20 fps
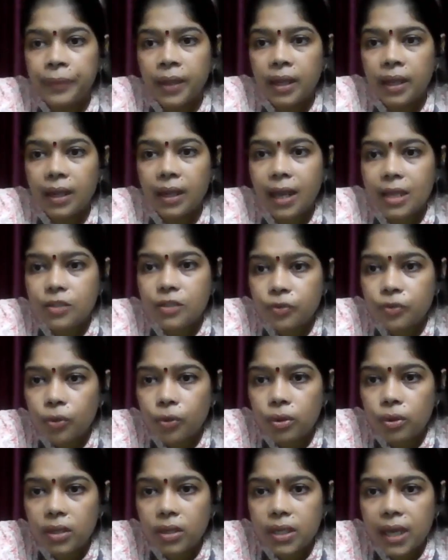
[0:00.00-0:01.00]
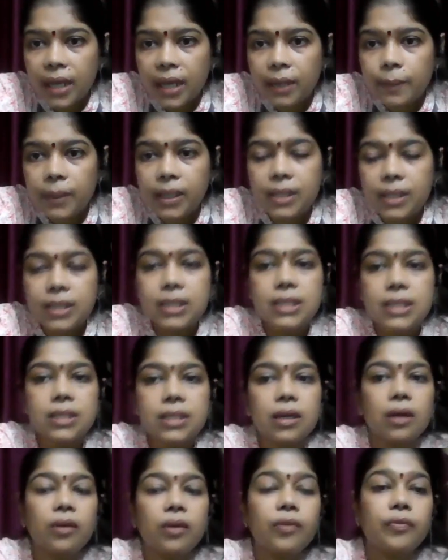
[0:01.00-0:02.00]
Class 4 timings
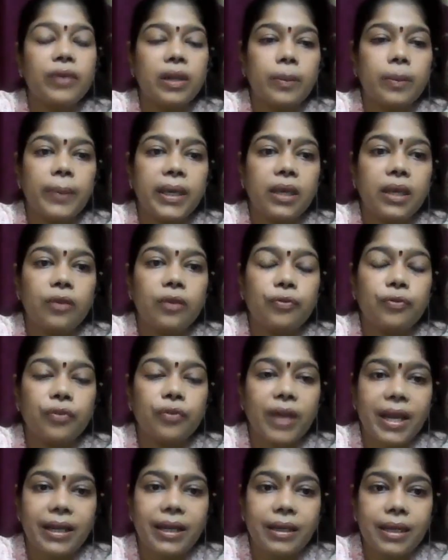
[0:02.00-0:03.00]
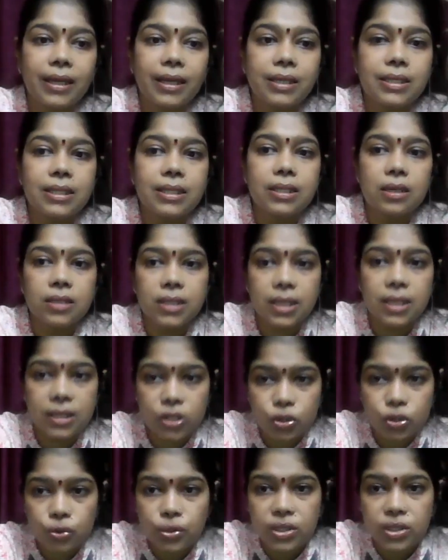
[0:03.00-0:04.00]
will be Fridays 6
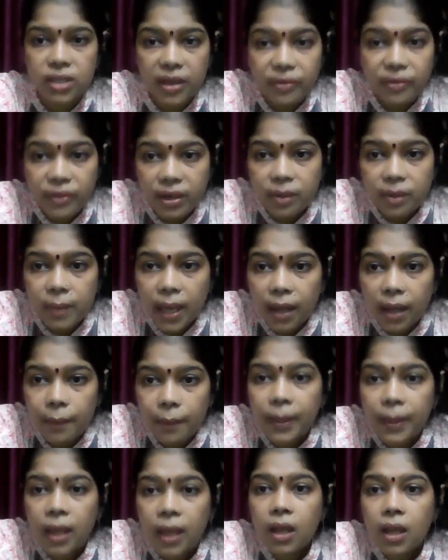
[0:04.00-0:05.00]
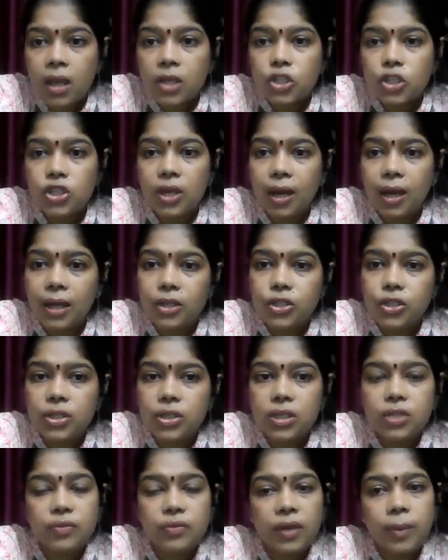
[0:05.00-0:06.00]
to 7, ma'am.
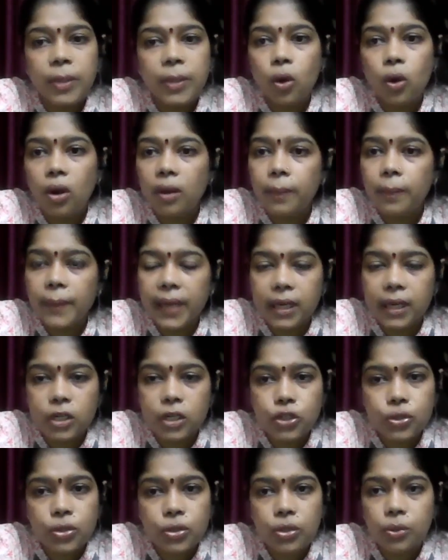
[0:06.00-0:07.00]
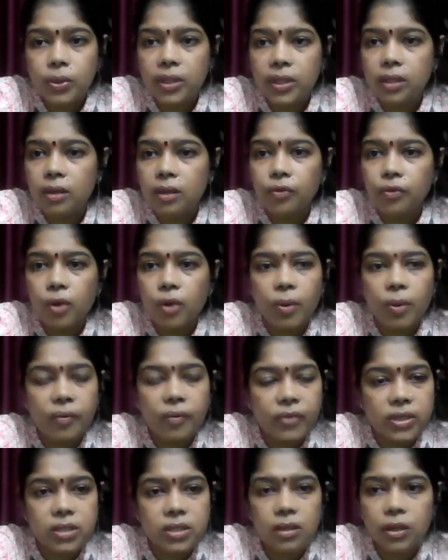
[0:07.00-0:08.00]
Charges will be all mailed to you in the form of
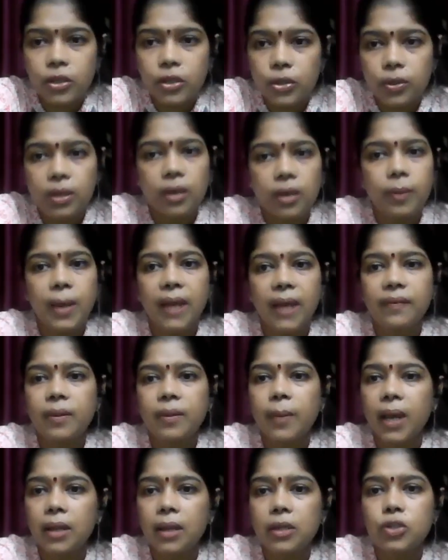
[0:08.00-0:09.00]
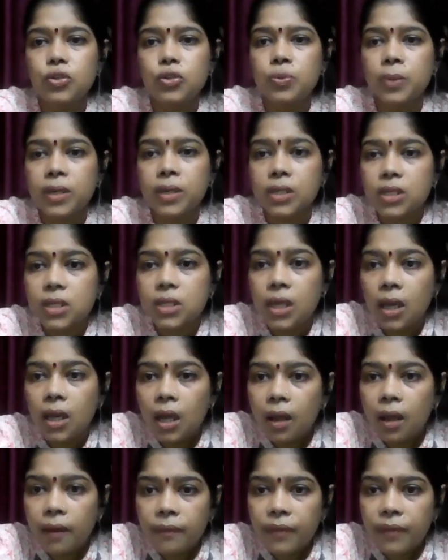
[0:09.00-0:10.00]
a circular by the management.
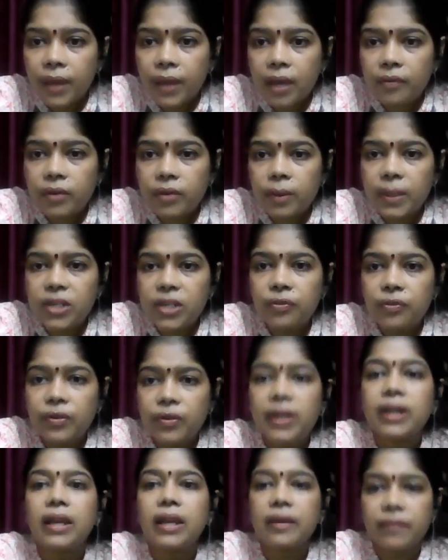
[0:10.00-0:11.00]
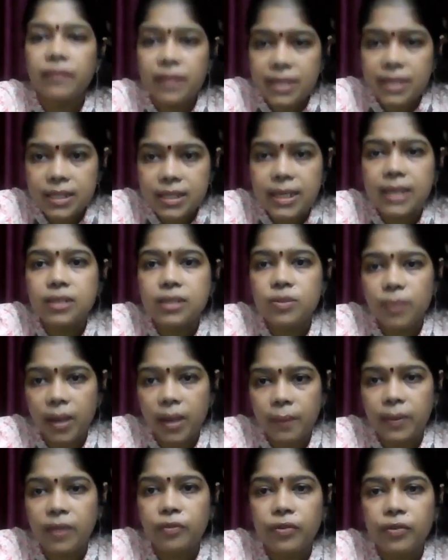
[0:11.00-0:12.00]
There will be different levels. Yes,
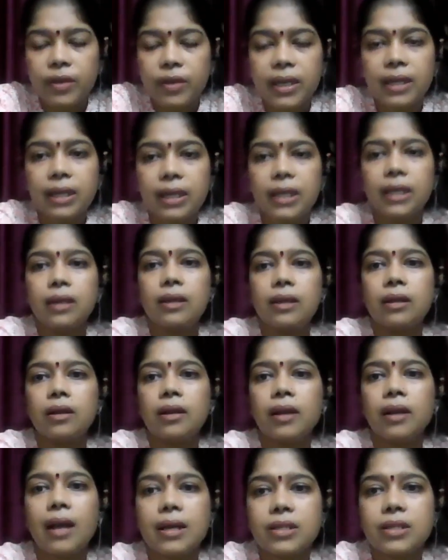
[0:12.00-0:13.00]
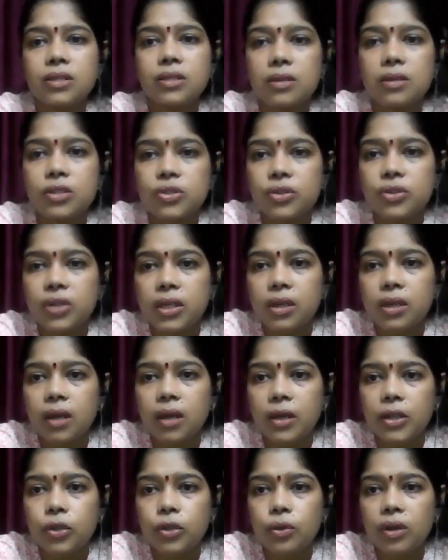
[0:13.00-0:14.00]
ma'am, definitely. Class nursery
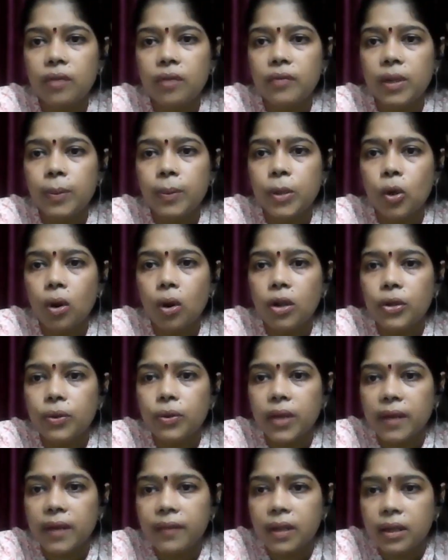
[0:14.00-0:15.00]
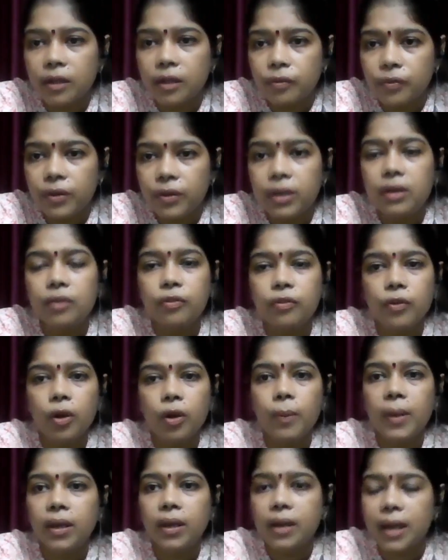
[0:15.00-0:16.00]
curriculum will be altogether different
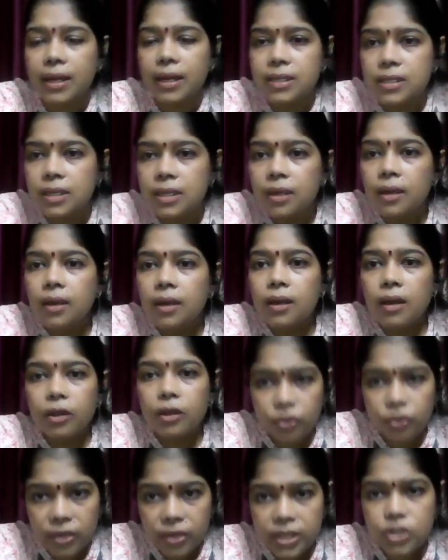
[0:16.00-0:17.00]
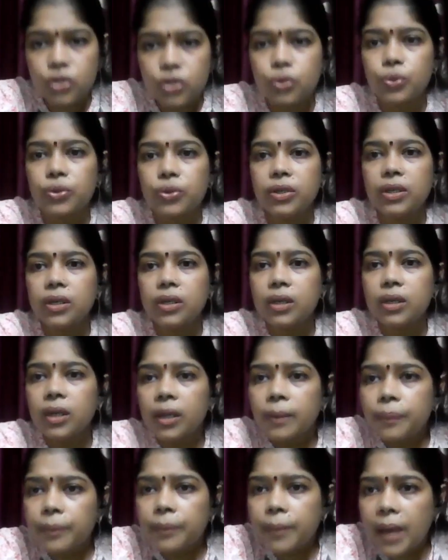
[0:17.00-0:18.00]
from a class 3 student.
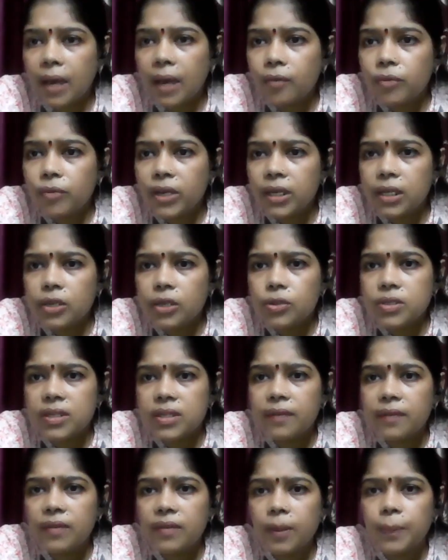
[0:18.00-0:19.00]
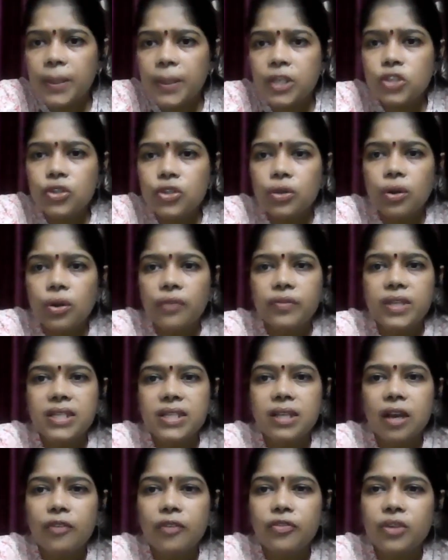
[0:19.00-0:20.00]
Ma'am, we need to send the picture of this
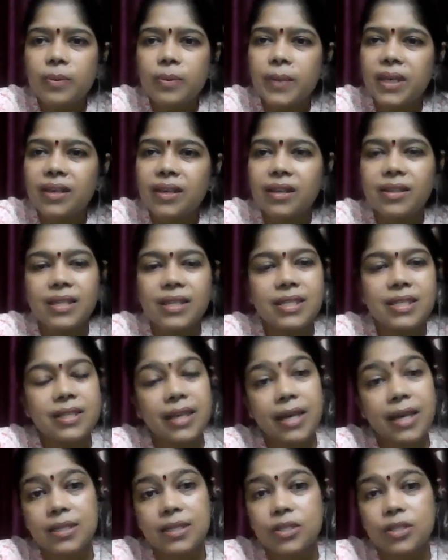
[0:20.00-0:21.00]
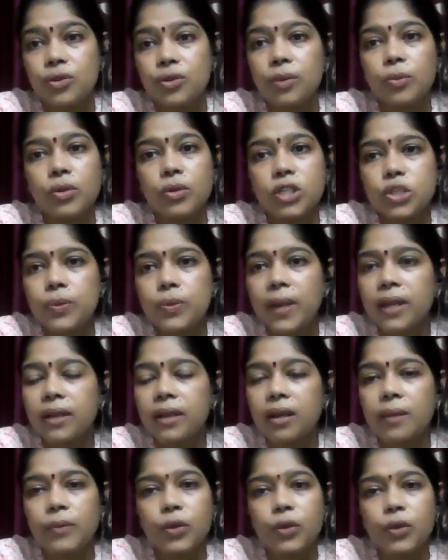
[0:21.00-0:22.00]
after making this. Yes, you're most
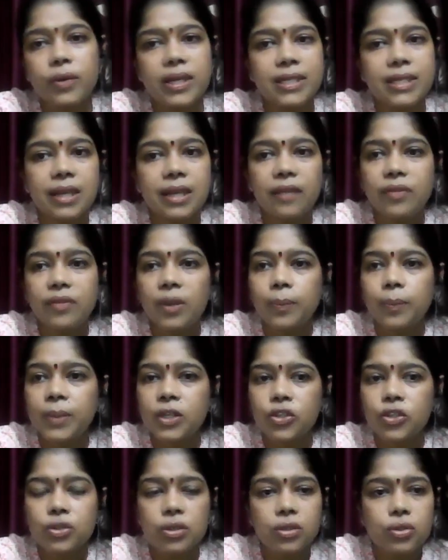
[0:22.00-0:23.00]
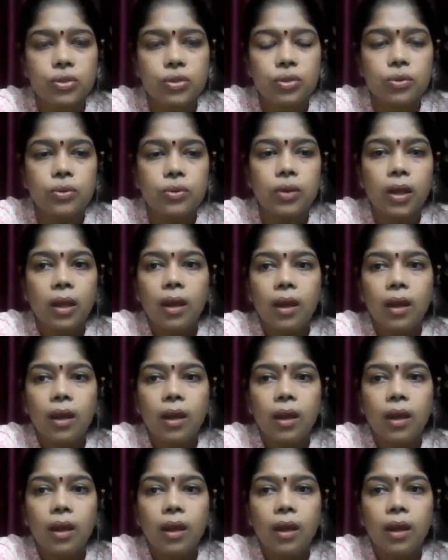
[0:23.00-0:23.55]
welcome. You can send the pictures to